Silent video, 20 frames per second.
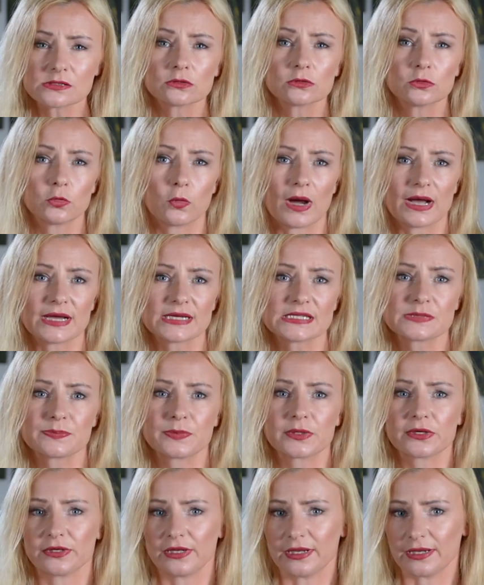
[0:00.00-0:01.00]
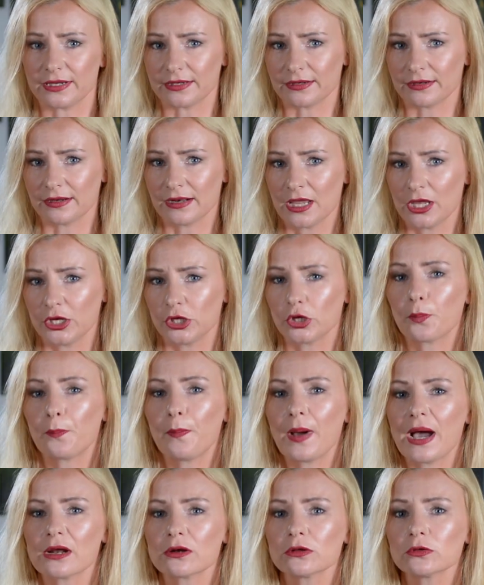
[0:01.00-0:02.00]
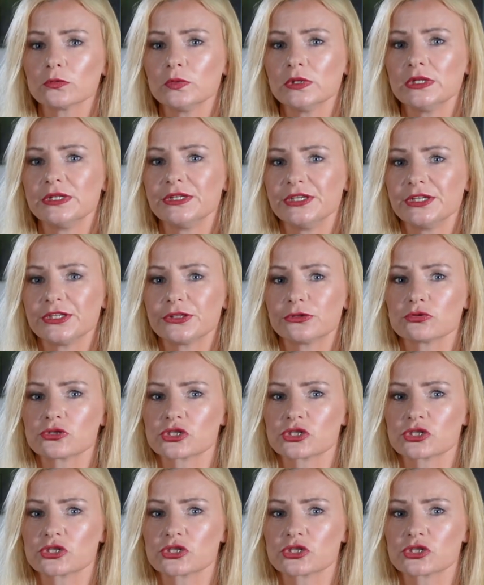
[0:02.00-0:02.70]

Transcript: or twice per year, your parrot will need to